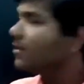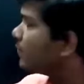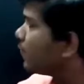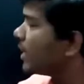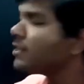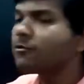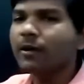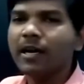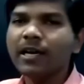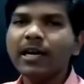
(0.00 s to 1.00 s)
French
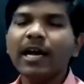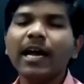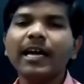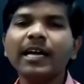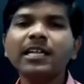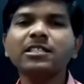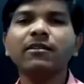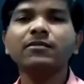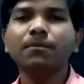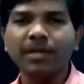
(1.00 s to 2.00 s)
were against
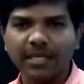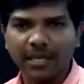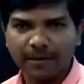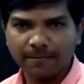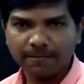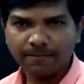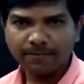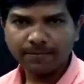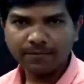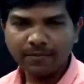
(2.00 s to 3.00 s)
of the Britain.
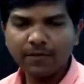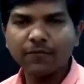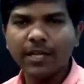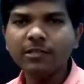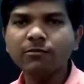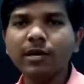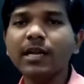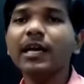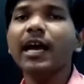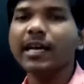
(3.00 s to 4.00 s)
French
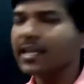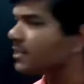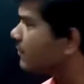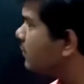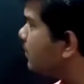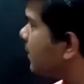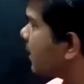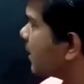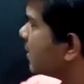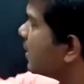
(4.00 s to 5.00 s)
were against of the
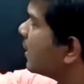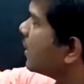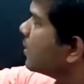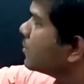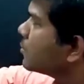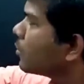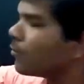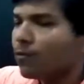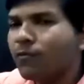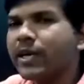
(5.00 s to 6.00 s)
Britain.
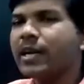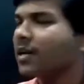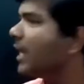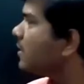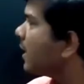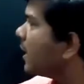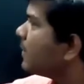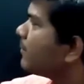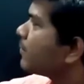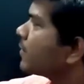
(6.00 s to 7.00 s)
So we can write
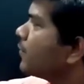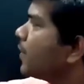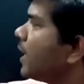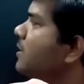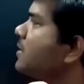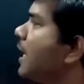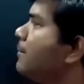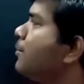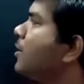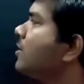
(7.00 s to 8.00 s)
that French
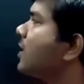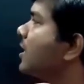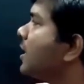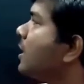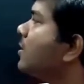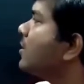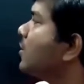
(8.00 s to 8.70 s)
helped 13